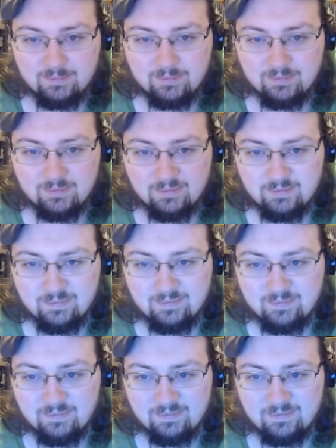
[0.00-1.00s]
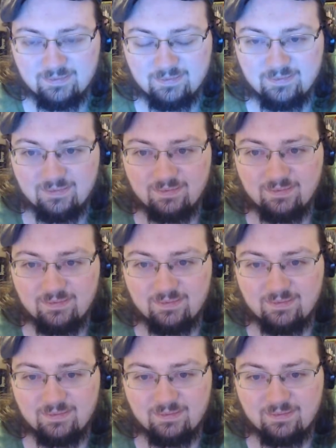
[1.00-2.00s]

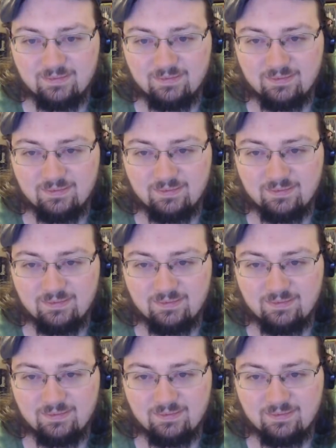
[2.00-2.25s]
(no one is talking)